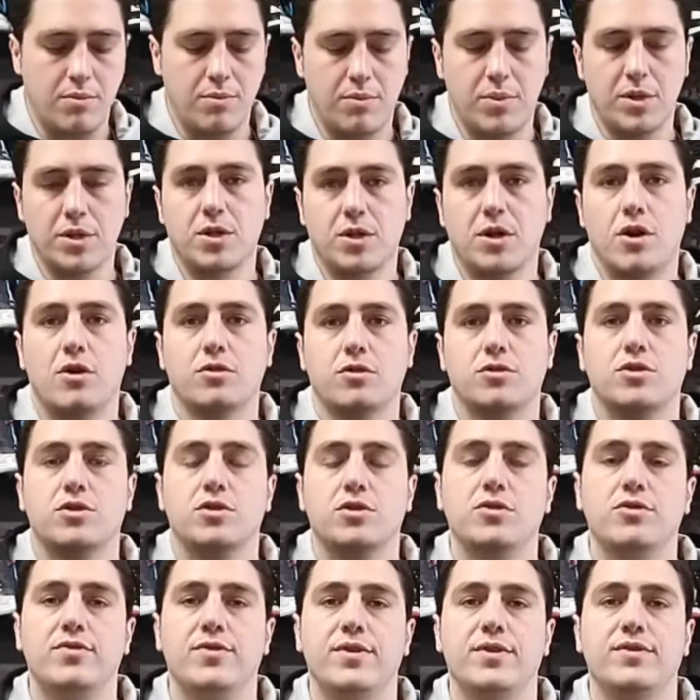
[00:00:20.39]
below
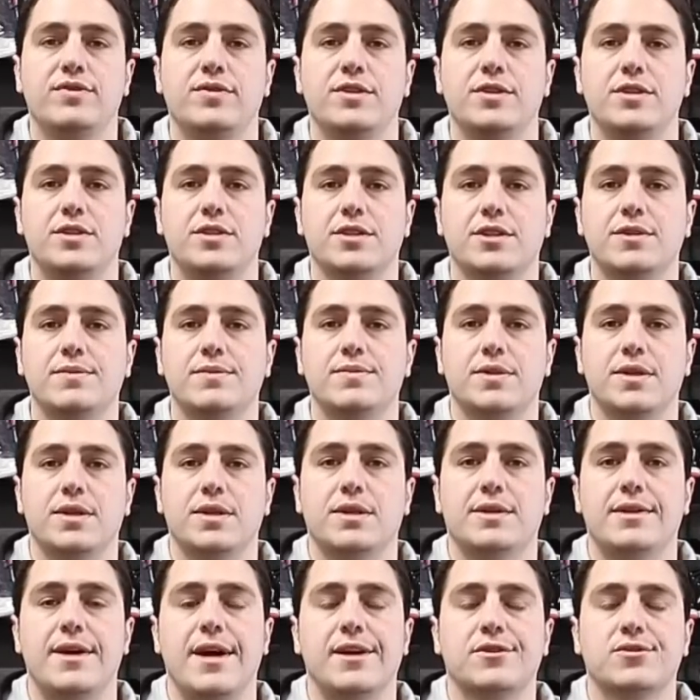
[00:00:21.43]
$250 shipped,
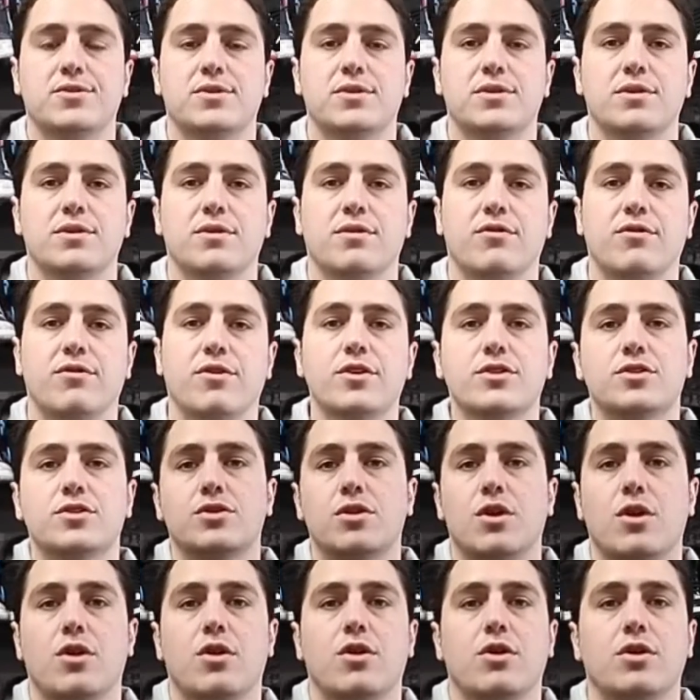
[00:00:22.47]
and that's what's first
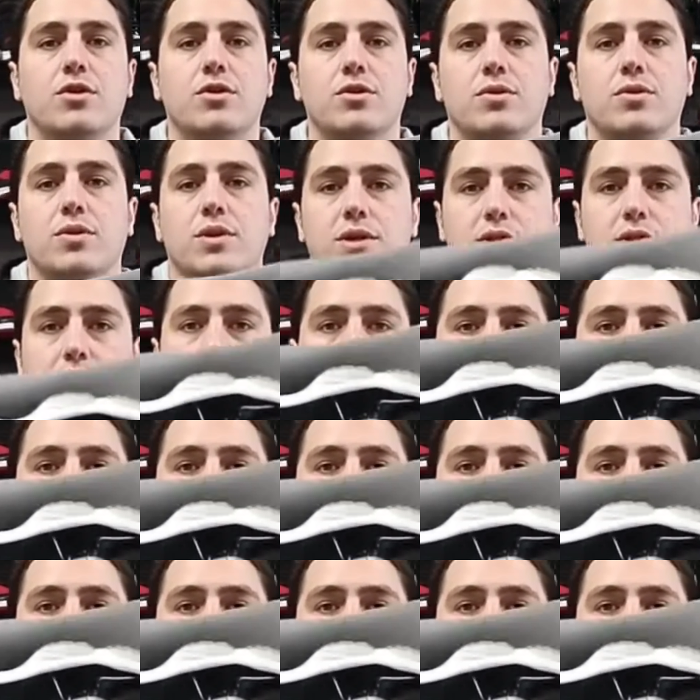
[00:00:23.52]
on what's